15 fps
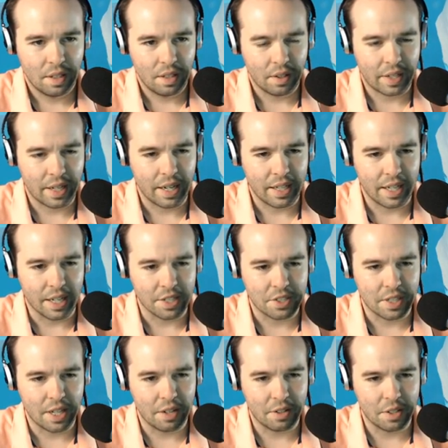Okay, yeah, so
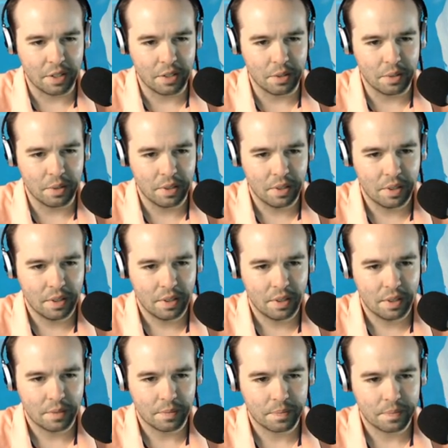now you...
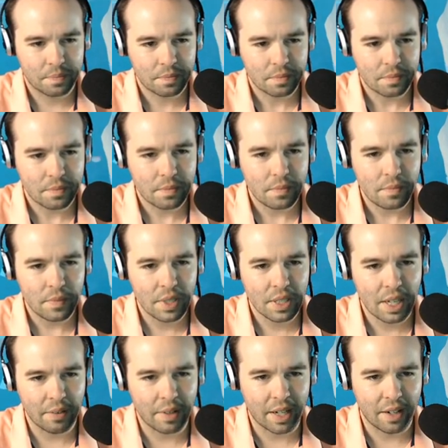
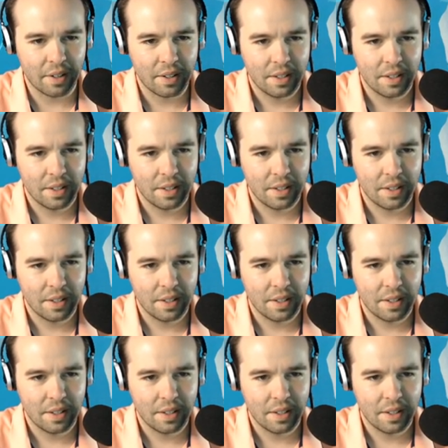There we go.